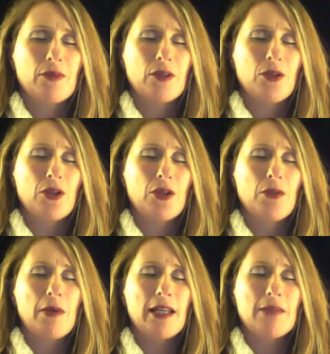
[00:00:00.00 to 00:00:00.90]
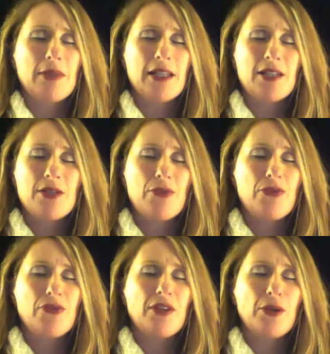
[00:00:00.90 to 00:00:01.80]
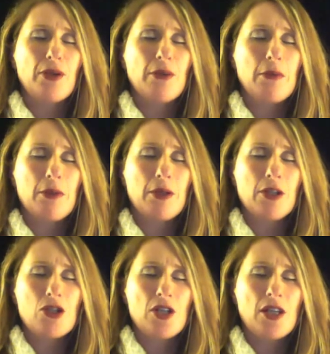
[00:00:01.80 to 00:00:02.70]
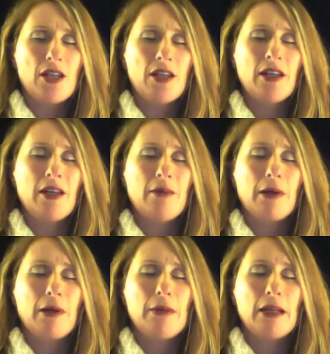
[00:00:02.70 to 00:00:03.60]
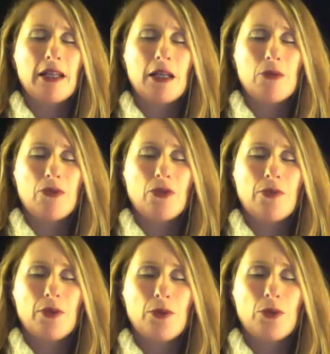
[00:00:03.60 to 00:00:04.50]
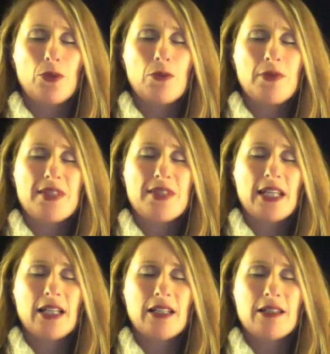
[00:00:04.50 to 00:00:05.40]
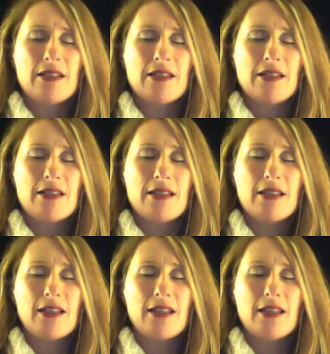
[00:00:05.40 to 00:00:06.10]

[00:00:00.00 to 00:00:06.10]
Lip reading: or you might begin to feel them emerging, bubbling up from the womb of silence.